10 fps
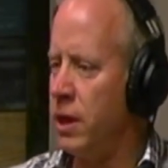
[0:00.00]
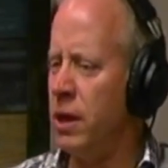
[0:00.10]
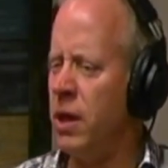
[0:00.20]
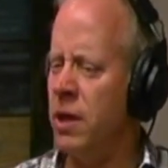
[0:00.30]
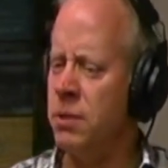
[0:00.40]
it
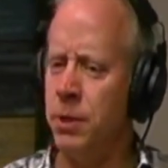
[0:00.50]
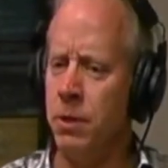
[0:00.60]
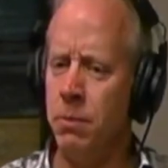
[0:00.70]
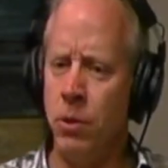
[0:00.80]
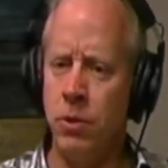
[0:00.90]
has
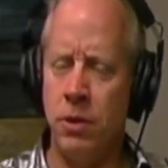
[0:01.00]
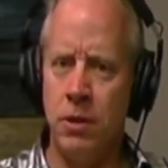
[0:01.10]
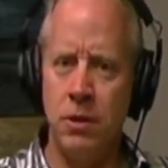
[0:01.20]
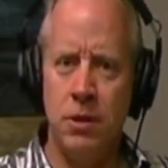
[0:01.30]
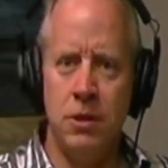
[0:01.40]
been both
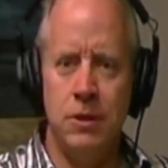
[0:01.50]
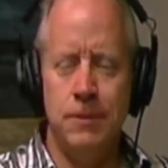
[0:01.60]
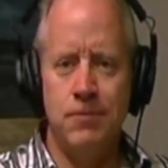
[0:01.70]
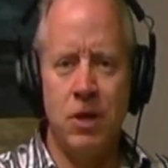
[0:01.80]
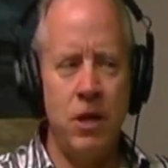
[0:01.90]
a
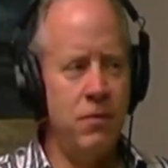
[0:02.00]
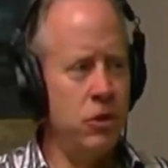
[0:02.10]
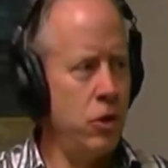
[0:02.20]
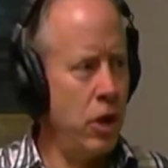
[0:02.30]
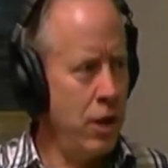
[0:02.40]
kind of a
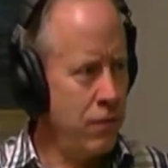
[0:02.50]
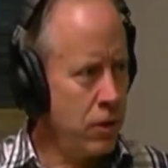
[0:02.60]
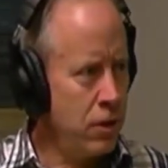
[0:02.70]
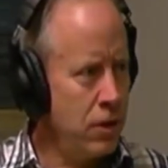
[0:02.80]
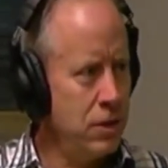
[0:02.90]

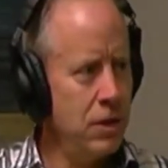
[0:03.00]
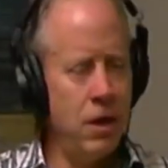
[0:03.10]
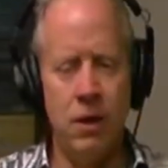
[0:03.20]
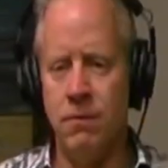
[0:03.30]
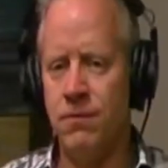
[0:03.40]
driver
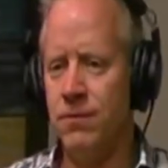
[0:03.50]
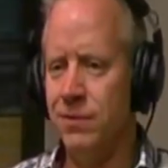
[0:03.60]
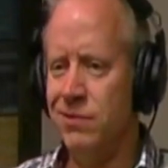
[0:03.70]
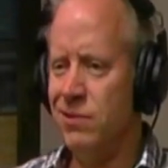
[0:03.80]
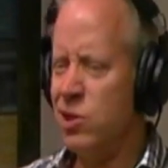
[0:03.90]
of
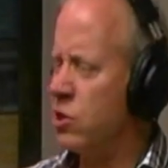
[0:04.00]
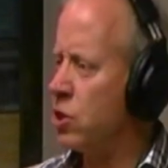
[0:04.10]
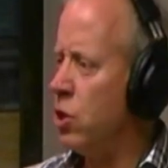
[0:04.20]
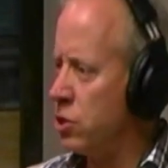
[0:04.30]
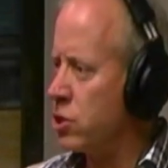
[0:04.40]
church culture